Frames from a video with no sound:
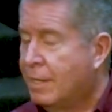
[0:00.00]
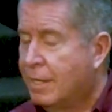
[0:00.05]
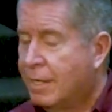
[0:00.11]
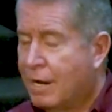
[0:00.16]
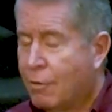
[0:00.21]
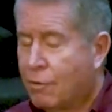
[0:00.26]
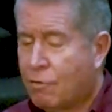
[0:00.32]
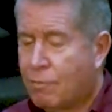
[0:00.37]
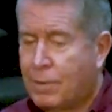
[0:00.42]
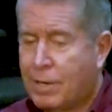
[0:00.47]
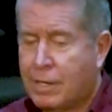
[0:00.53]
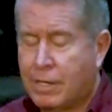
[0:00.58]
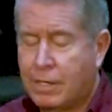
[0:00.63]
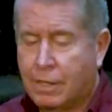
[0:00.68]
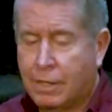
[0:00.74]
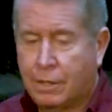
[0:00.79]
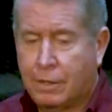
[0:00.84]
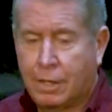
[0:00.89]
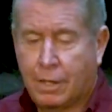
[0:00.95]
And I was
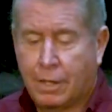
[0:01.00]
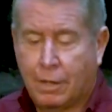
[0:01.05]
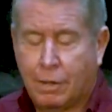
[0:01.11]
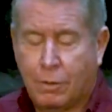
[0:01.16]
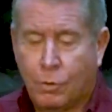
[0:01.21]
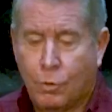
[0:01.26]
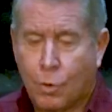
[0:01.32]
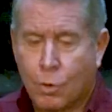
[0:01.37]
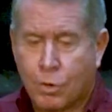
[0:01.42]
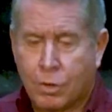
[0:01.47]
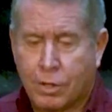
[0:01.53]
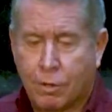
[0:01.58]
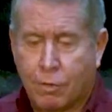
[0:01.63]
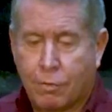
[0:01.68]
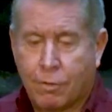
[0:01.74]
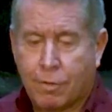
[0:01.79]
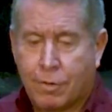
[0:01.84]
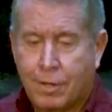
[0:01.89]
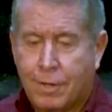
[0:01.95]
speaking in, in New
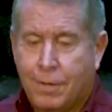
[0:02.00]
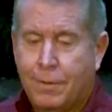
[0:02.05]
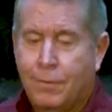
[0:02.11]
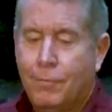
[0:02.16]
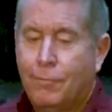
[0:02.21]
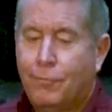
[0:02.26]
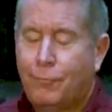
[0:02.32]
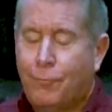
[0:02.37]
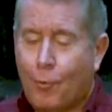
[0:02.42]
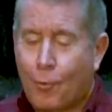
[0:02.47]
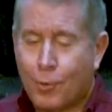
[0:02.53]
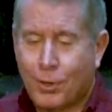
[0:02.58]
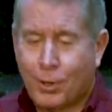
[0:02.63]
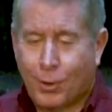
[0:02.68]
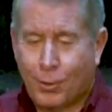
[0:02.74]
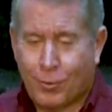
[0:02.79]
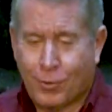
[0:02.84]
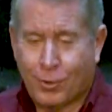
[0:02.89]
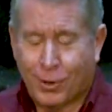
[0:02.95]
Orleans four
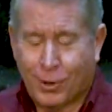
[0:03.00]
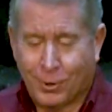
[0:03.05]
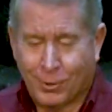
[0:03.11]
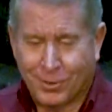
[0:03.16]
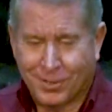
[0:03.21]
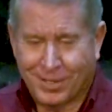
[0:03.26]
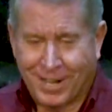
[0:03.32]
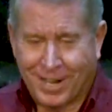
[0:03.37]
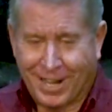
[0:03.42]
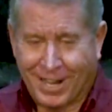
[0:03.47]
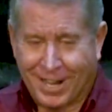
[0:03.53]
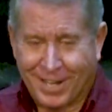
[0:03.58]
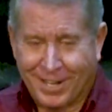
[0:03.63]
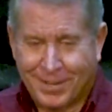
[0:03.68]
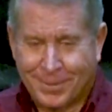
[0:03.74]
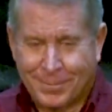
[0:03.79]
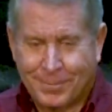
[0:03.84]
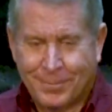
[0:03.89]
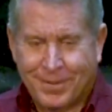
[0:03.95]
years ago today,